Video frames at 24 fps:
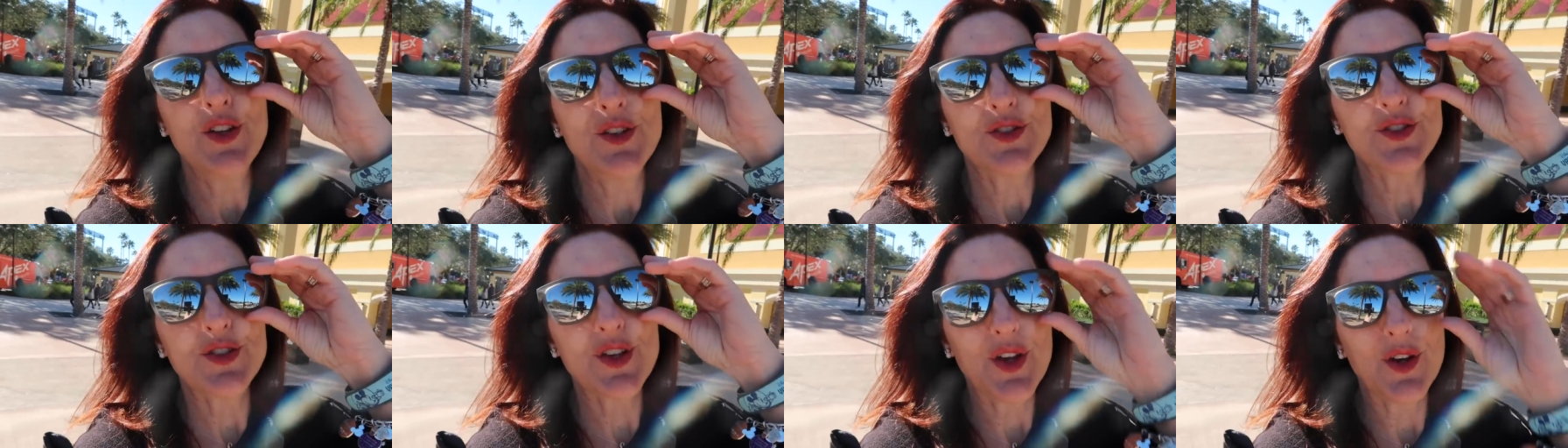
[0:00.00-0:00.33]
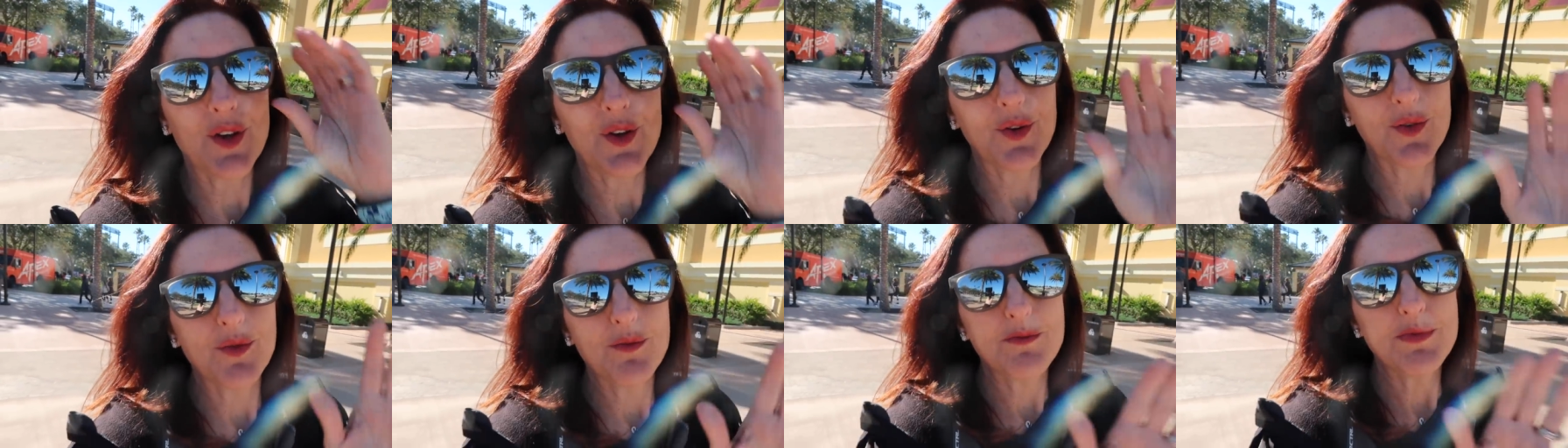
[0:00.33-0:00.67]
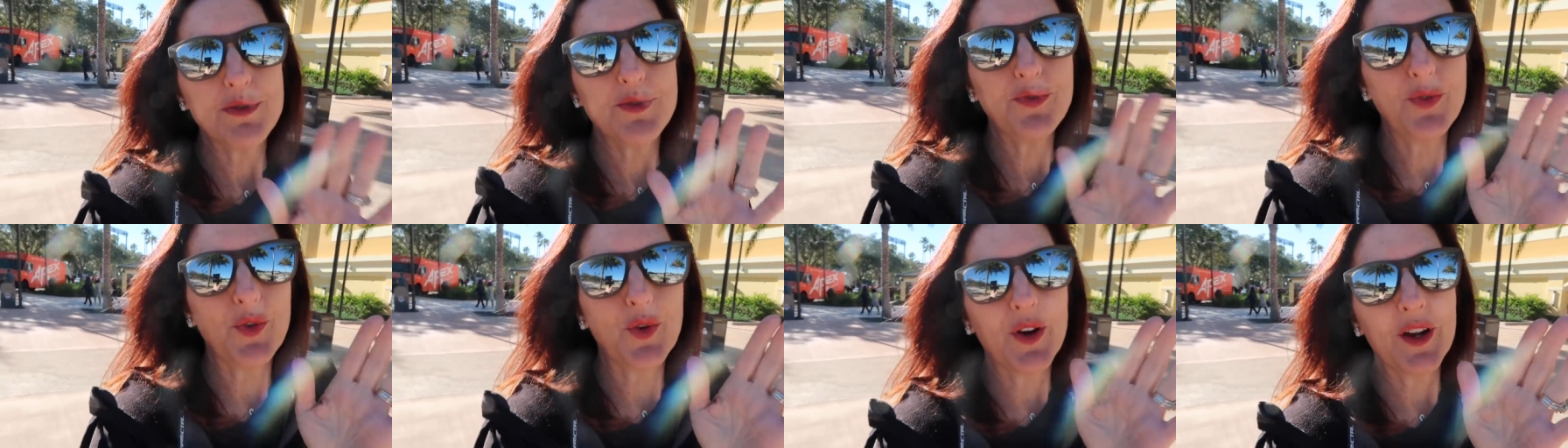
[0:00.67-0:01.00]
So
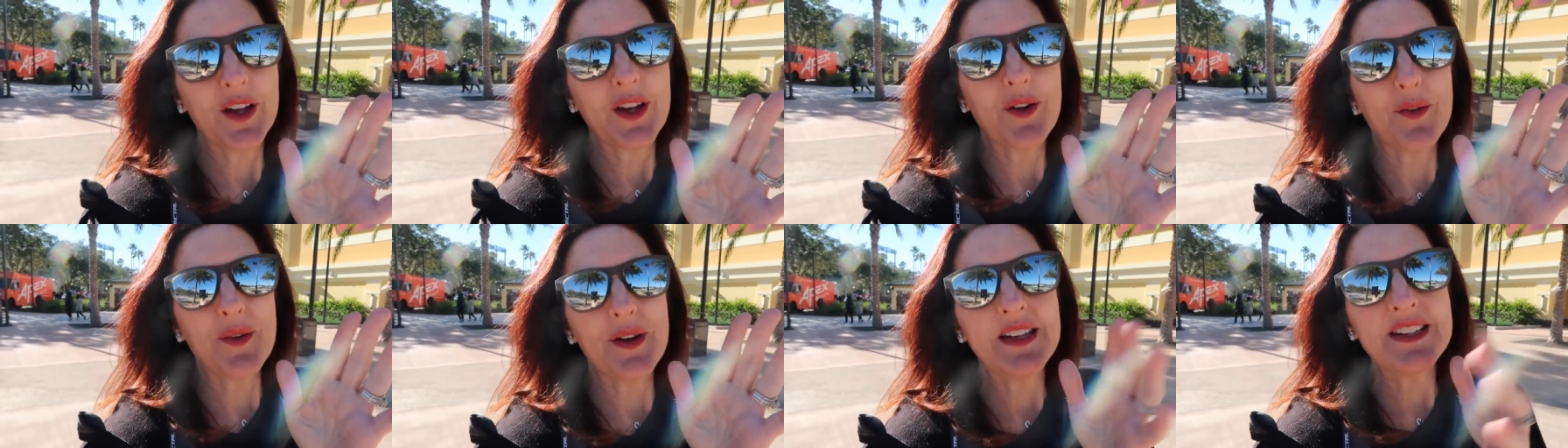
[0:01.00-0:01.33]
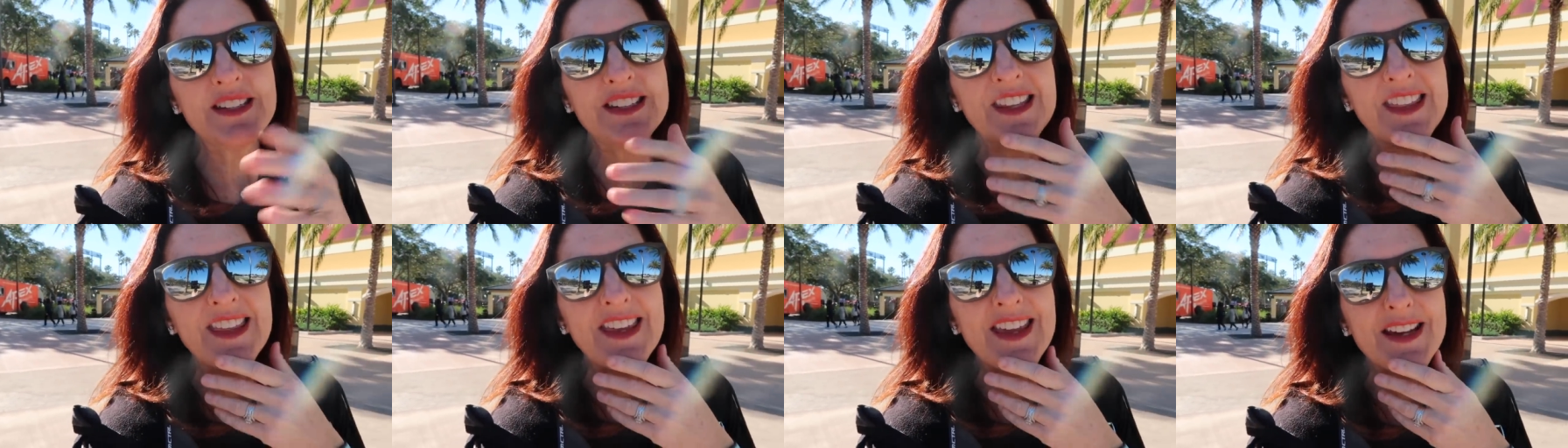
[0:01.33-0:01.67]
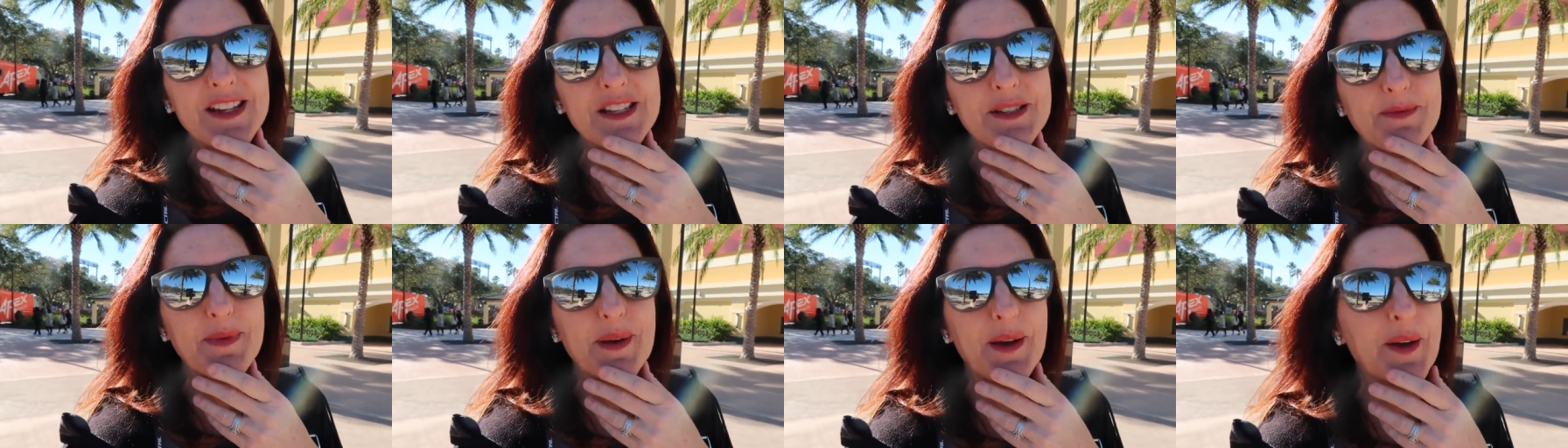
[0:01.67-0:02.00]
before I go into the
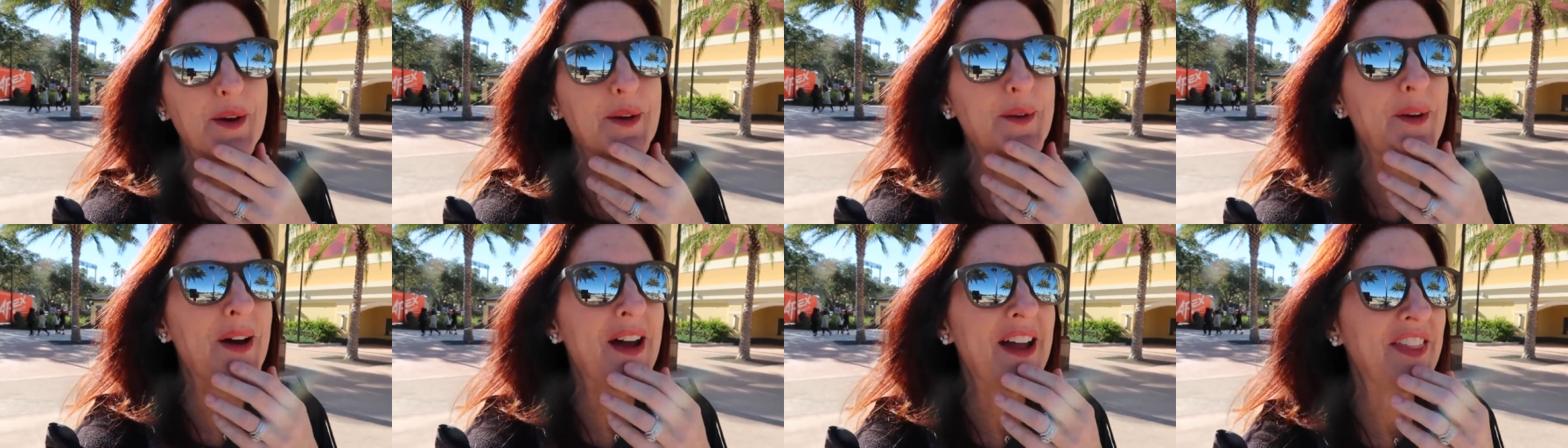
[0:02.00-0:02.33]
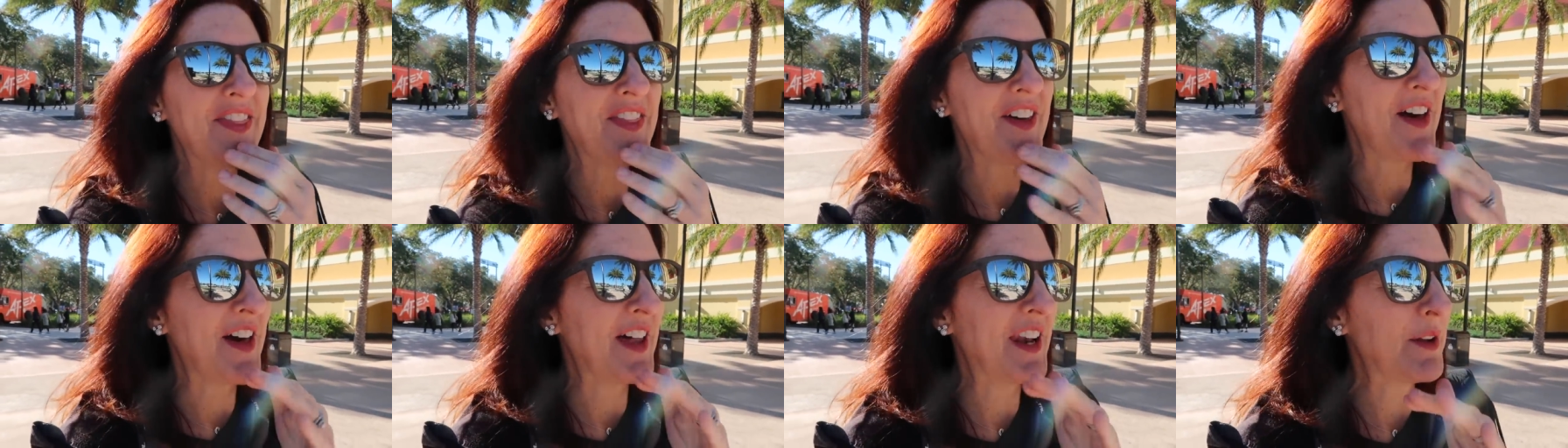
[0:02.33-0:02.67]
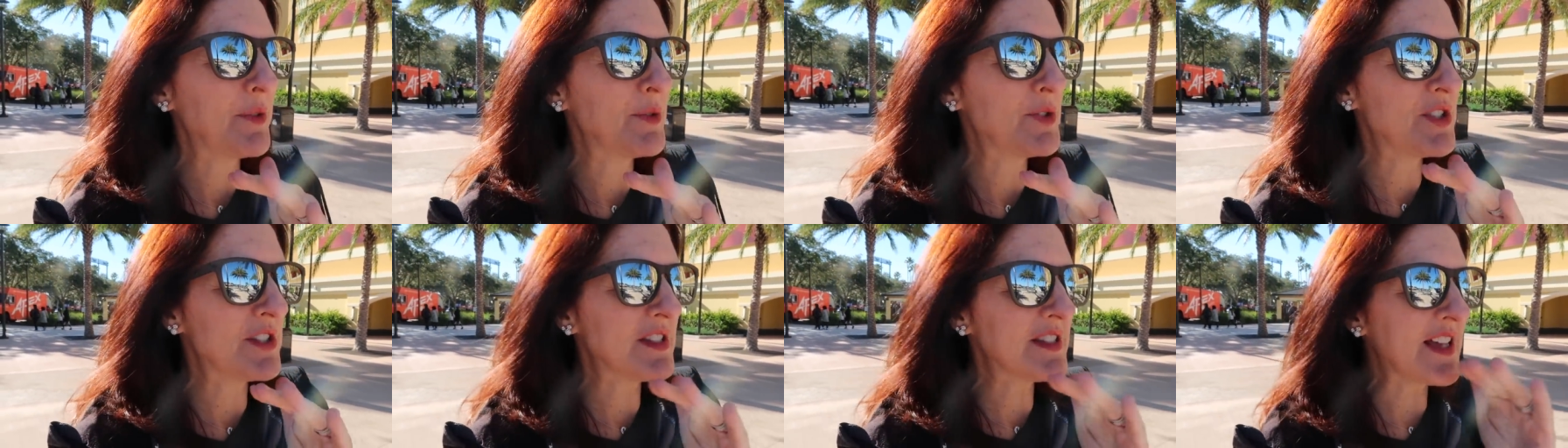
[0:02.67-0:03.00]
expo, I thought
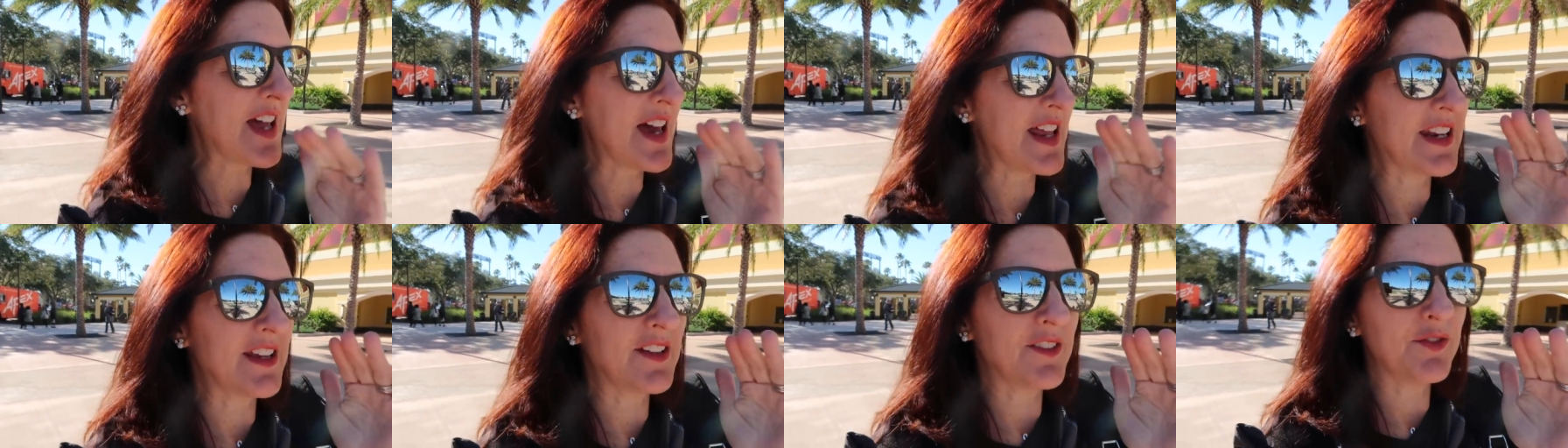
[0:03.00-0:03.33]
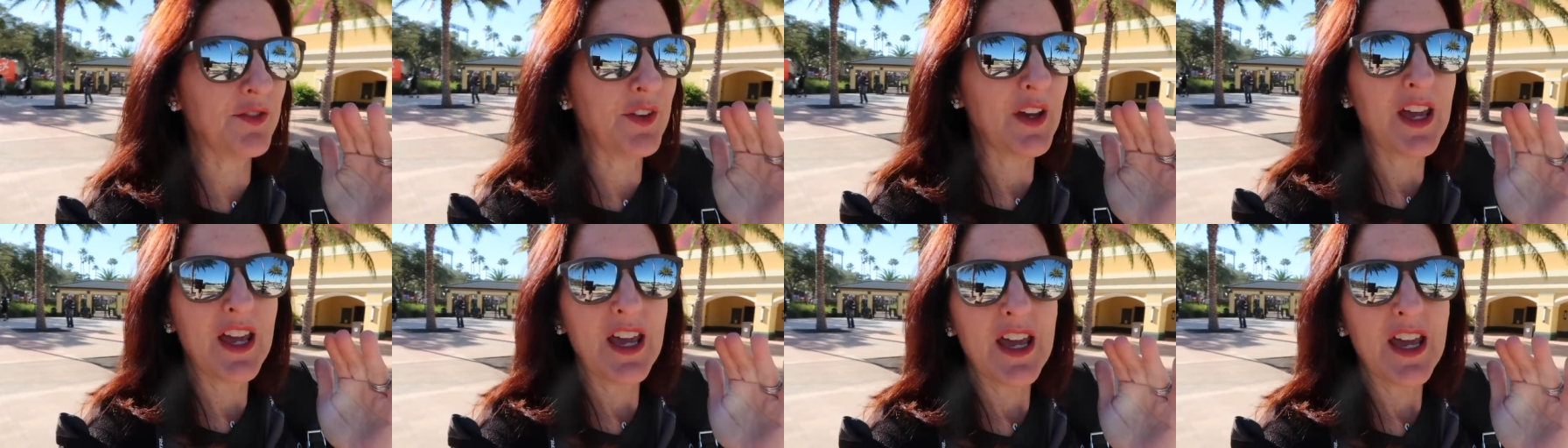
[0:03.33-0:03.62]
I would just kind of